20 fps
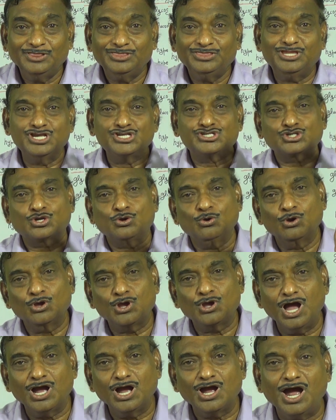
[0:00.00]
This
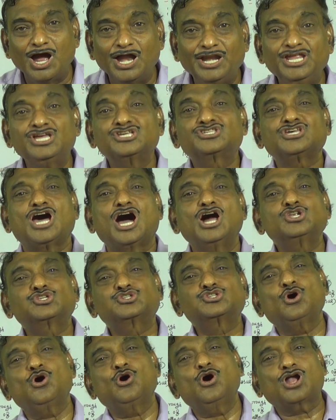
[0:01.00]
glucagon is
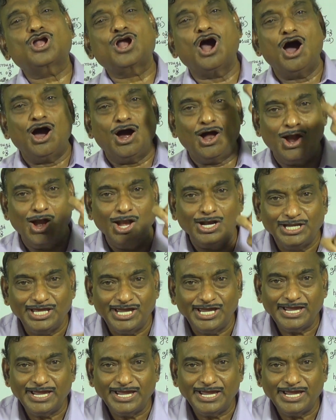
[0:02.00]
also called